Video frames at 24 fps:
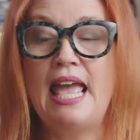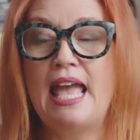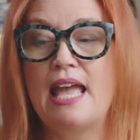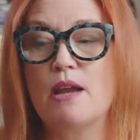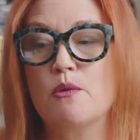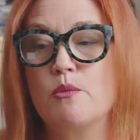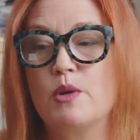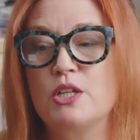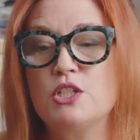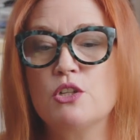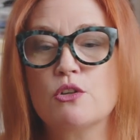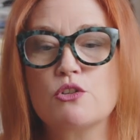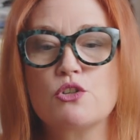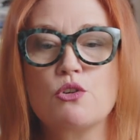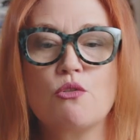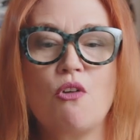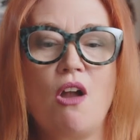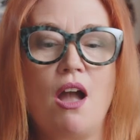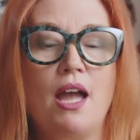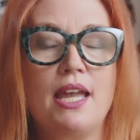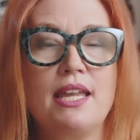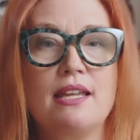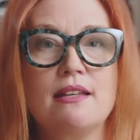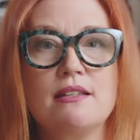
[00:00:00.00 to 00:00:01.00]
And when you're
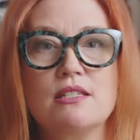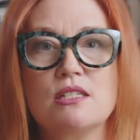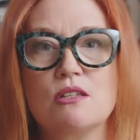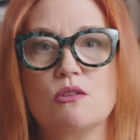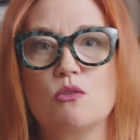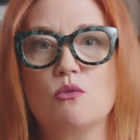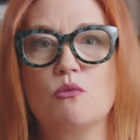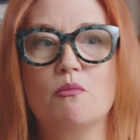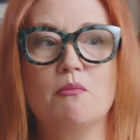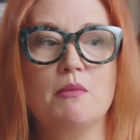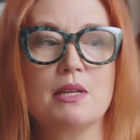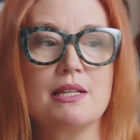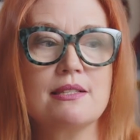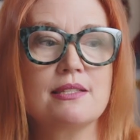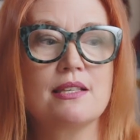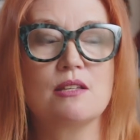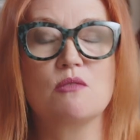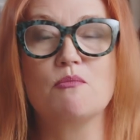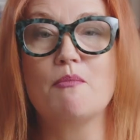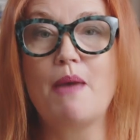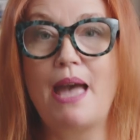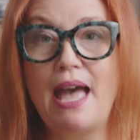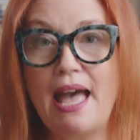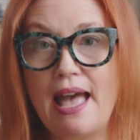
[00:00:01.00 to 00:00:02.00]
trying to mix
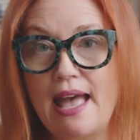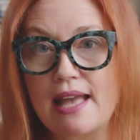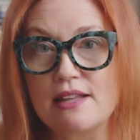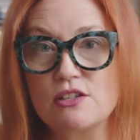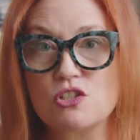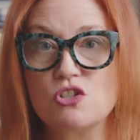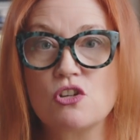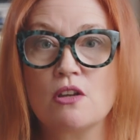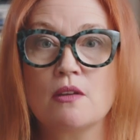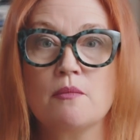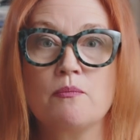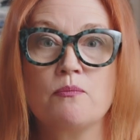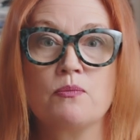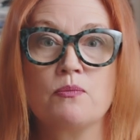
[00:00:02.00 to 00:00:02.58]
and match